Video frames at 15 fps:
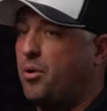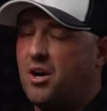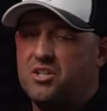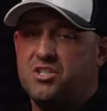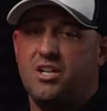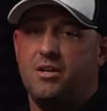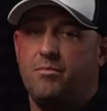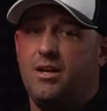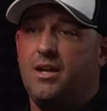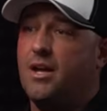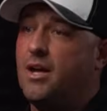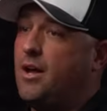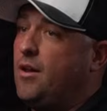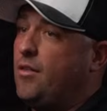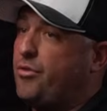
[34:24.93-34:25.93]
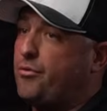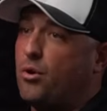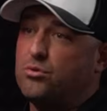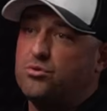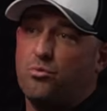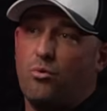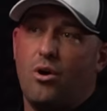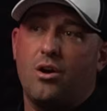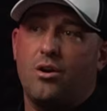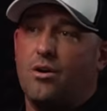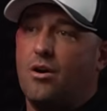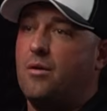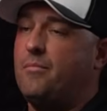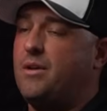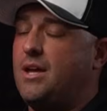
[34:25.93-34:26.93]
punching me, throws
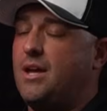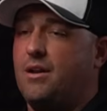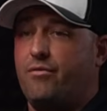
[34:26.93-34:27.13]
water on me.